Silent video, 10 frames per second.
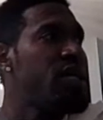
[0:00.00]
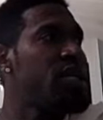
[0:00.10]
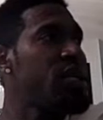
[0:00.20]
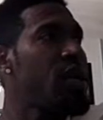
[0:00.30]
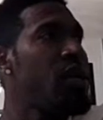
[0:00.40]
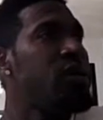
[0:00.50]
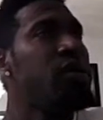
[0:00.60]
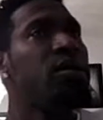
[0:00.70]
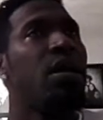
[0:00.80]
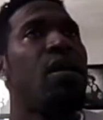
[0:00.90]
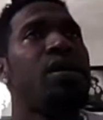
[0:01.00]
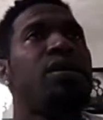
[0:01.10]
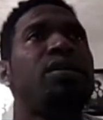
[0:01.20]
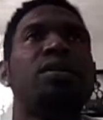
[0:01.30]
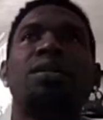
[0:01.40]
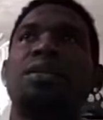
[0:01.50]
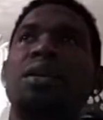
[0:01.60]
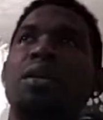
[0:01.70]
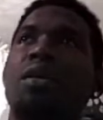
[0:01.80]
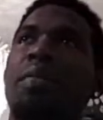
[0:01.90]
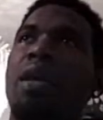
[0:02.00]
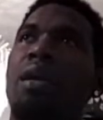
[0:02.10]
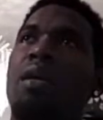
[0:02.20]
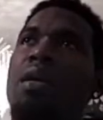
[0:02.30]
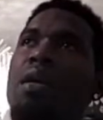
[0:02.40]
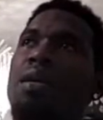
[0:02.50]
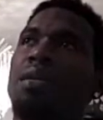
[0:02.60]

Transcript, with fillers: Where is it? Serbia.